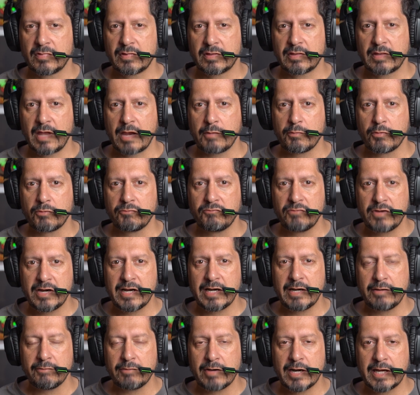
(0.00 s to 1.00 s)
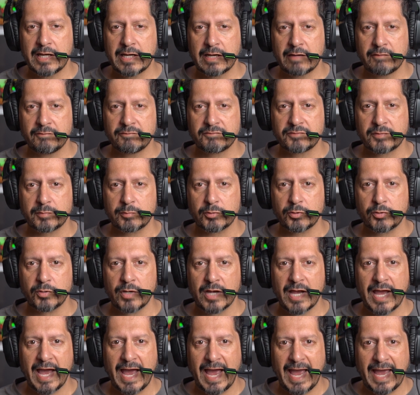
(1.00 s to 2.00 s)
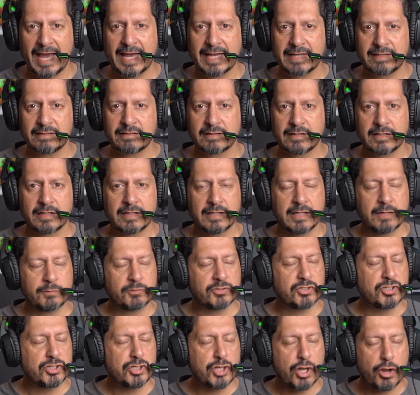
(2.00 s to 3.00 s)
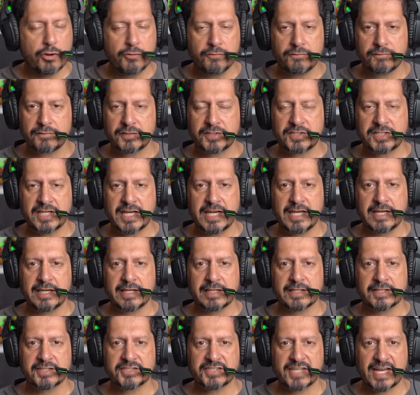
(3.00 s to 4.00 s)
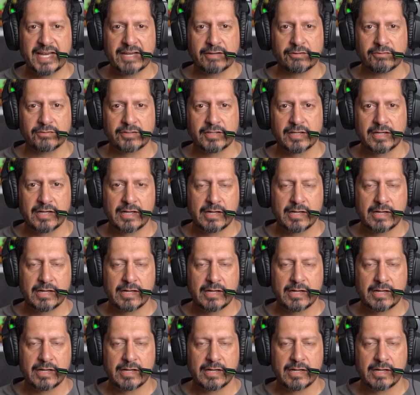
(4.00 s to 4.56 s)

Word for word: they were really, really comfortable, and there was no fatigue in the sound.